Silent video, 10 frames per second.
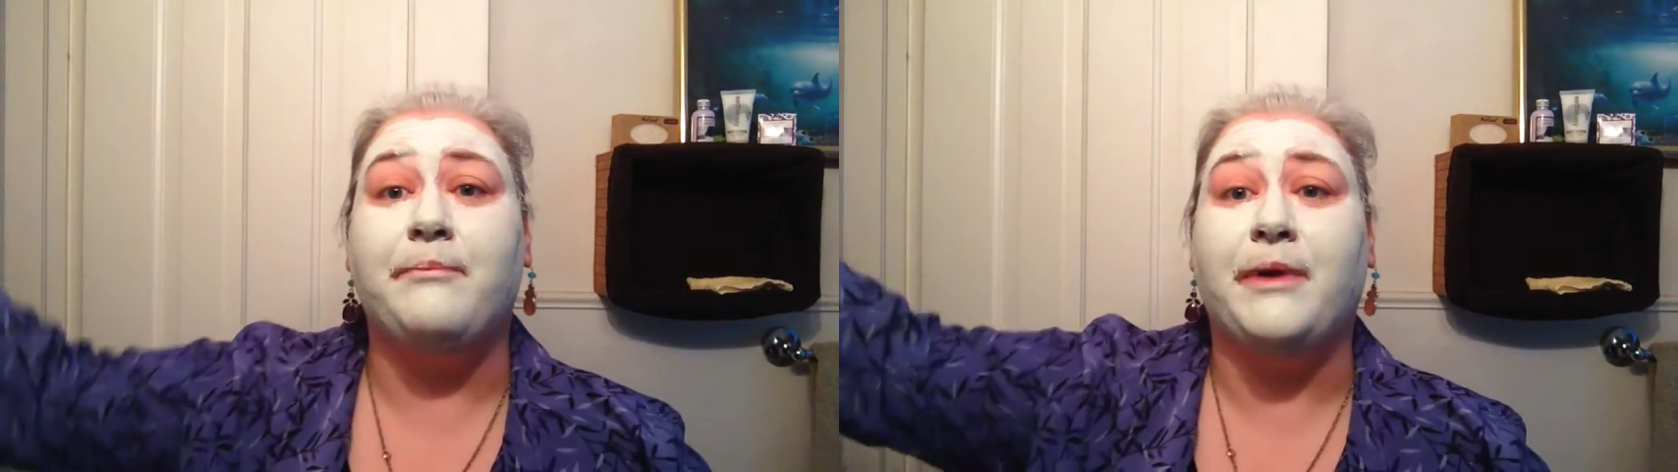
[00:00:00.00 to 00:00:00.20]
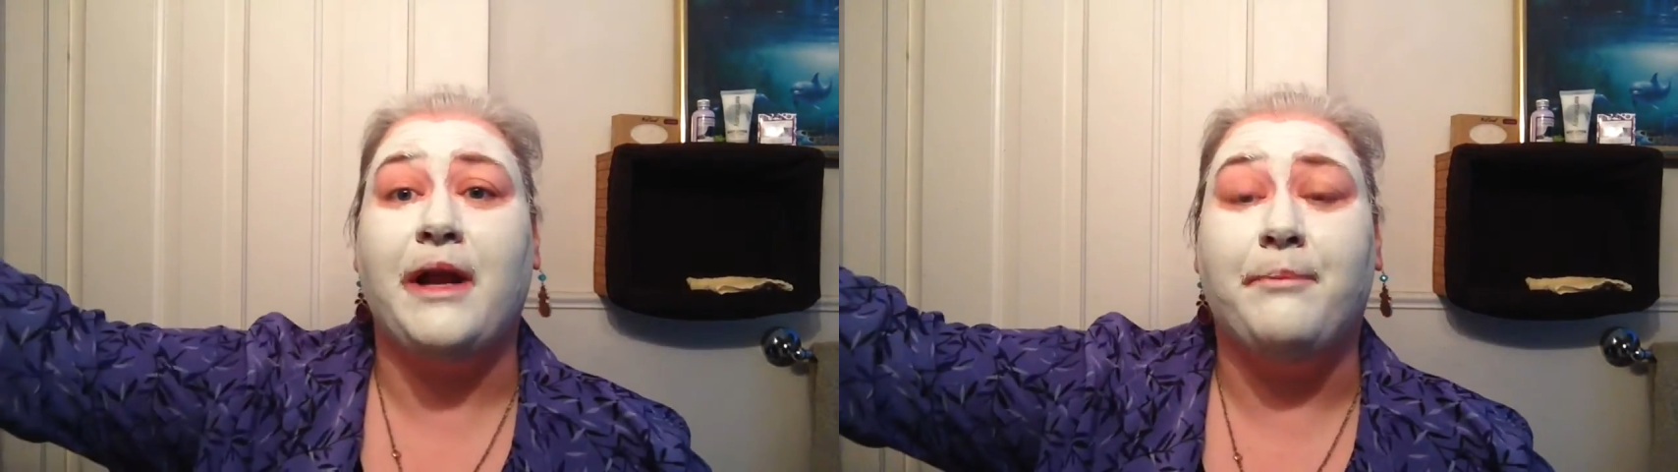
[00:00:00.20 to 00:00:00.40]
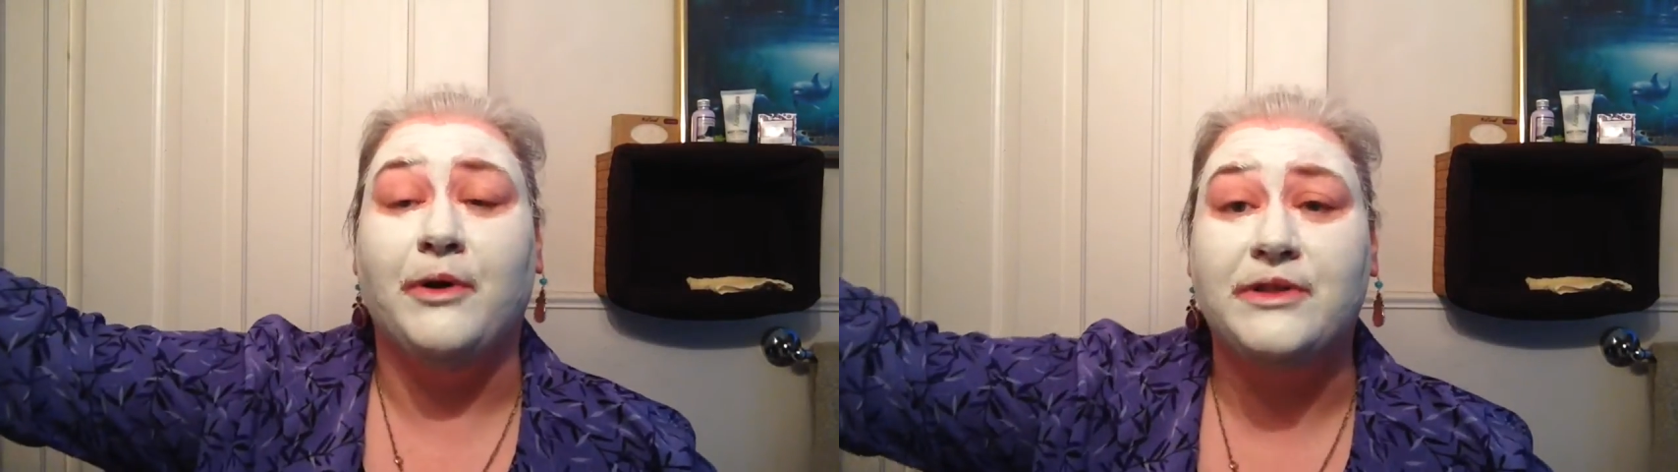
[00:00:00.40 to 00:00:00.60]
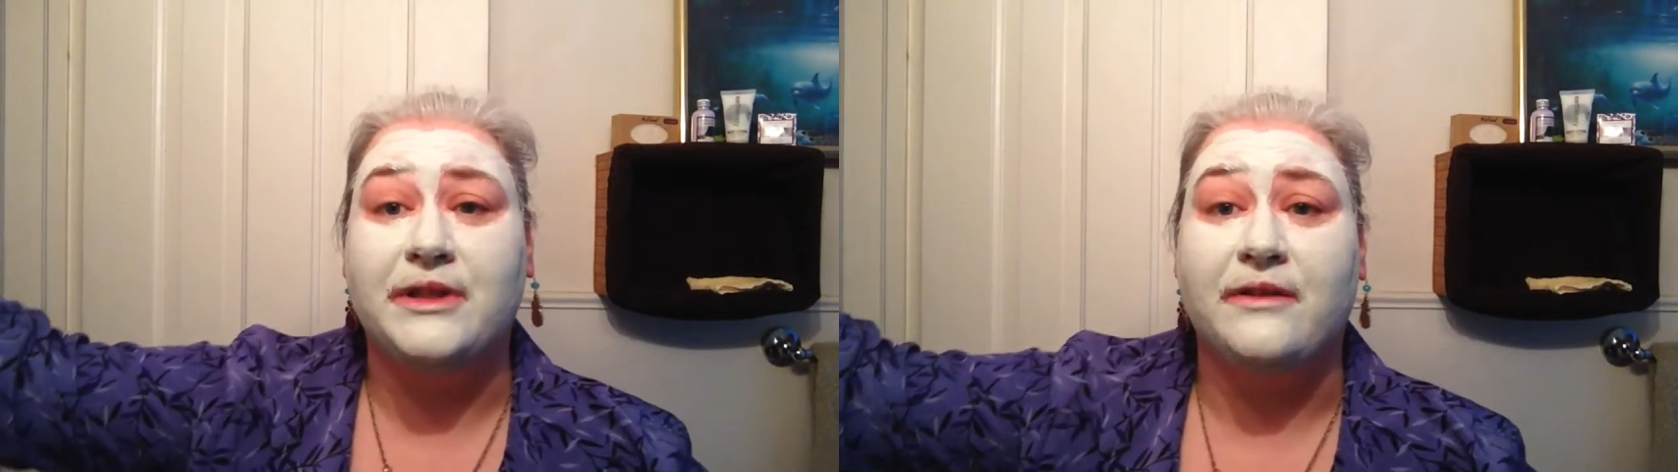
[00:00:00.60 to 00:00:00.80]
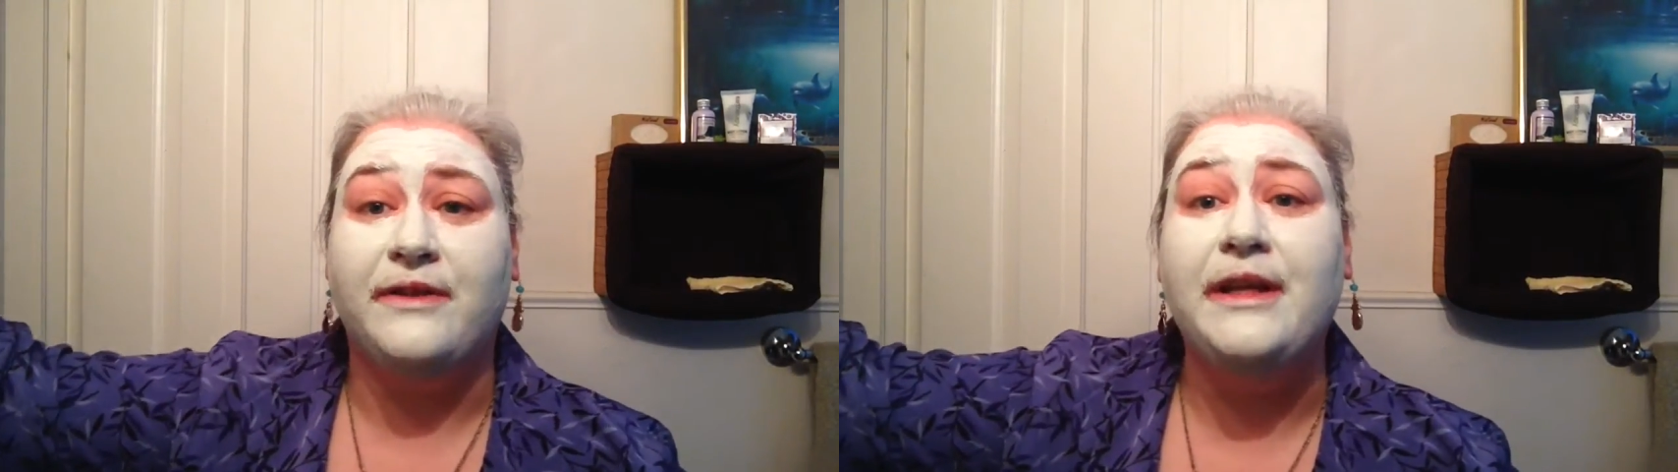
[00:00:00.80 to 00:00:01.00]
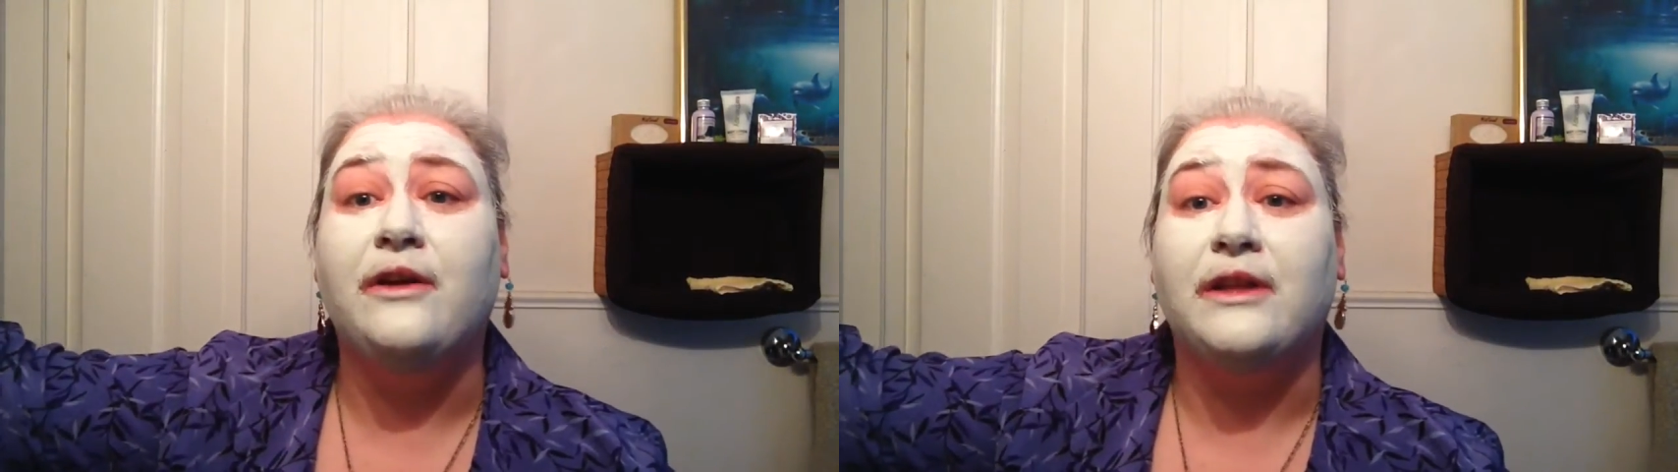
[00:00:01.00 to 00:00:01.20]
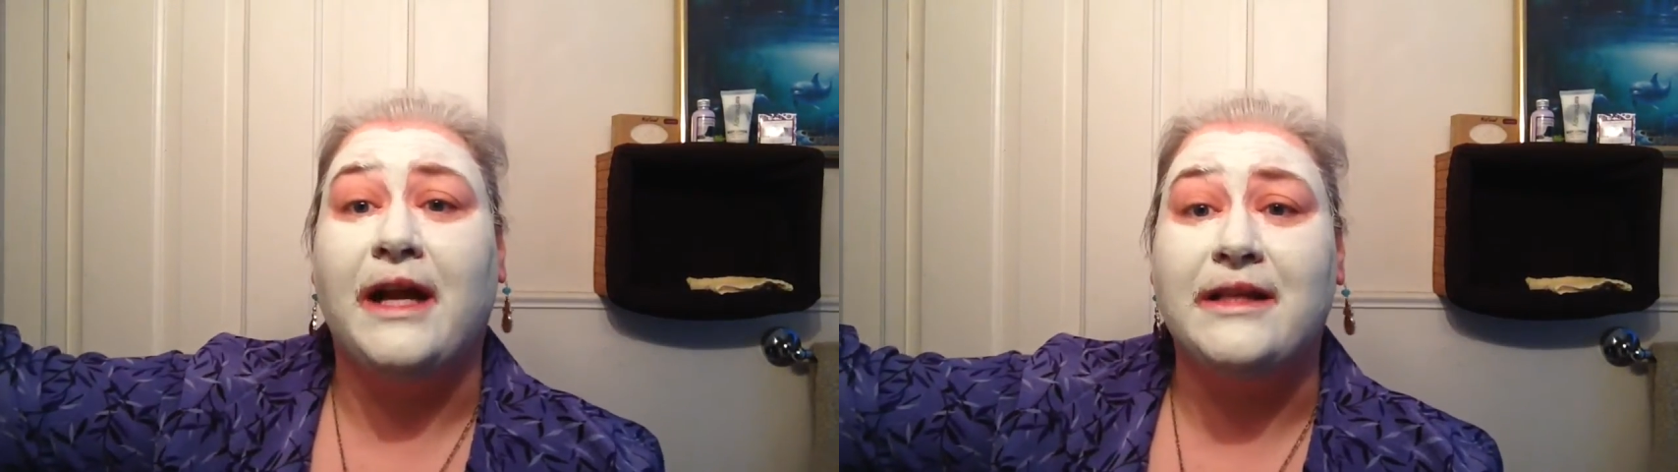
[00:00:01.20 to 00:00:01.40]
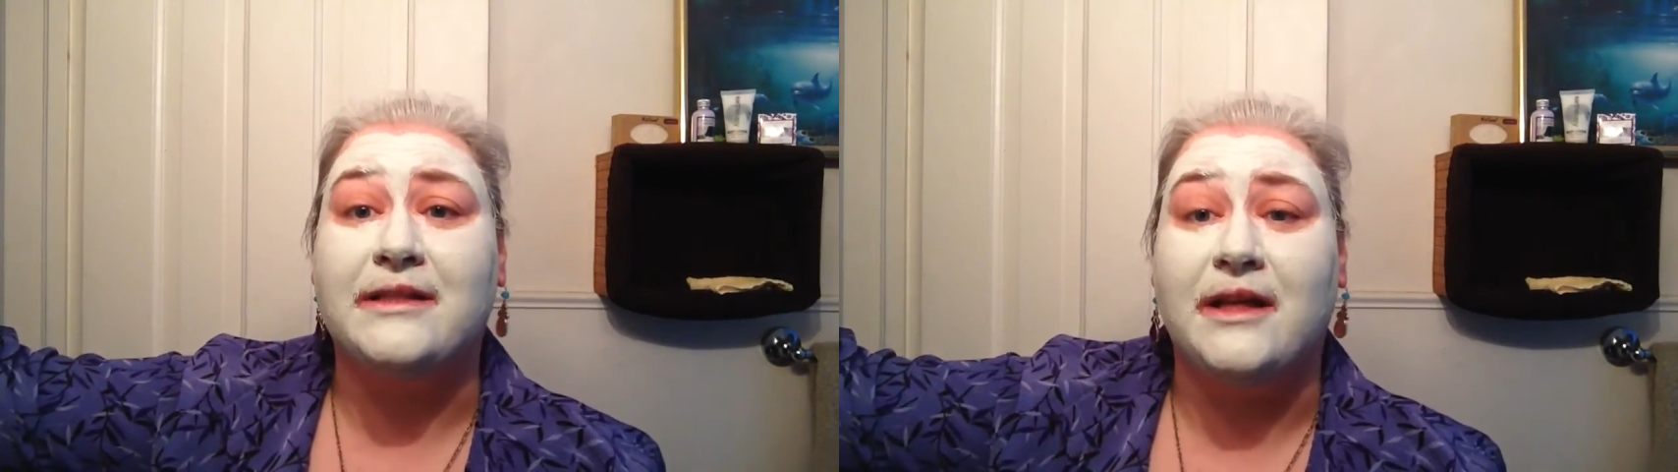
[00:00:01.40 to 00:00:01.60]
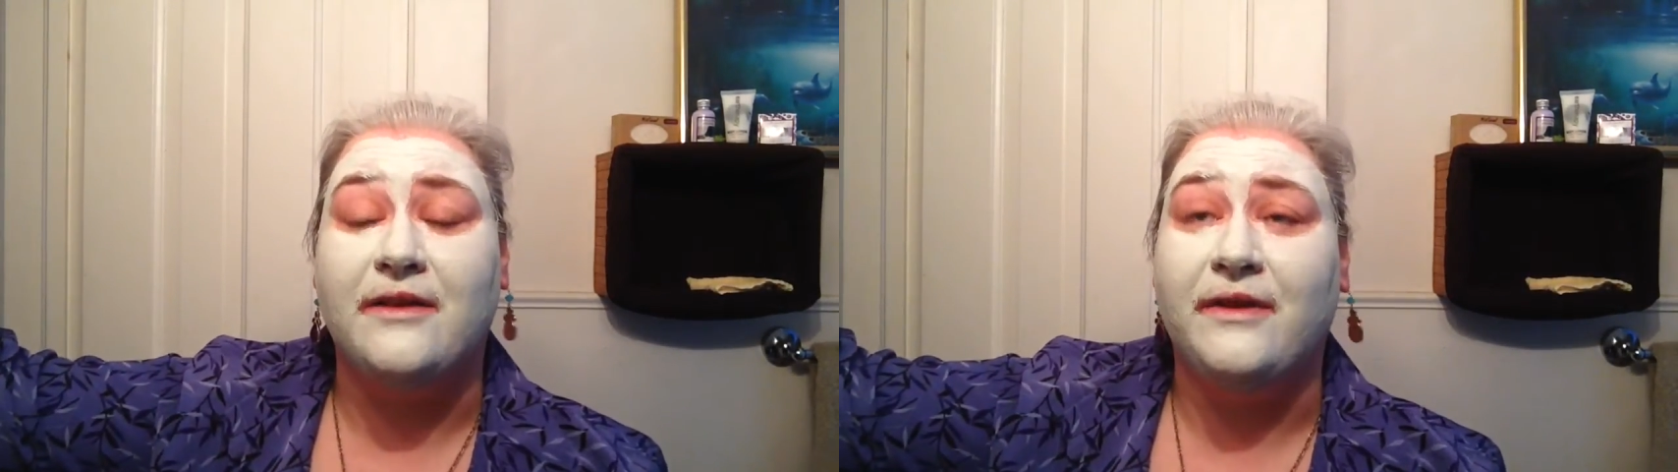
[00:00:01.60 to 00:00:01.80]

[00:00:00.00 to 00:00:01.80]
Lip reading: but I posted a video last night.